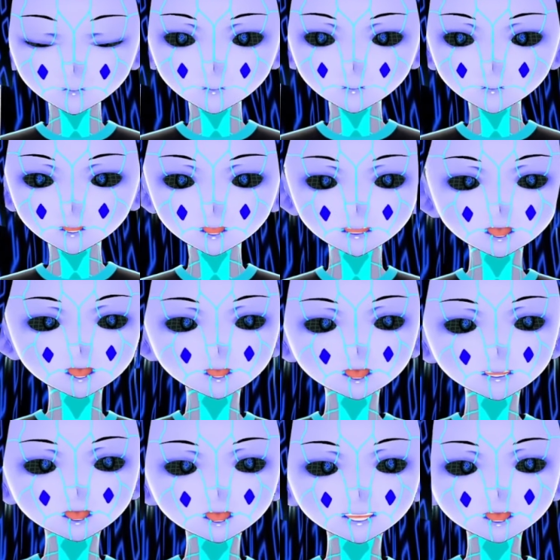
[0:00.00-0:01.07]
you think you're
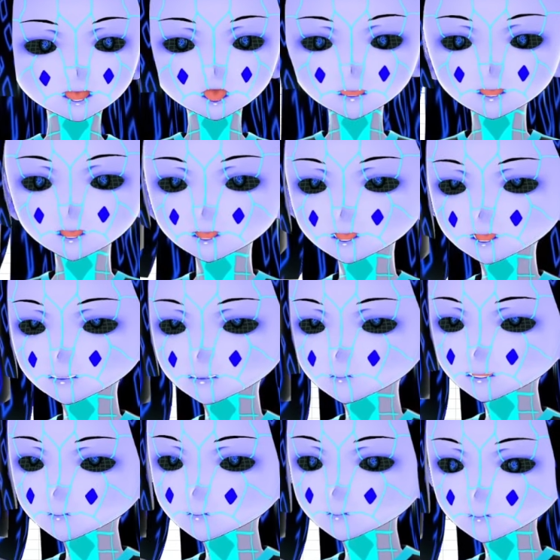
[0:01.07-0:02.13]
going to gain 30 and
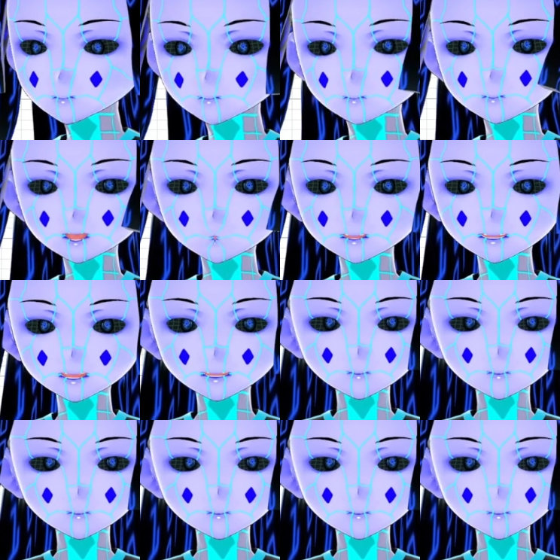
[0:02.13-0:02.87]
you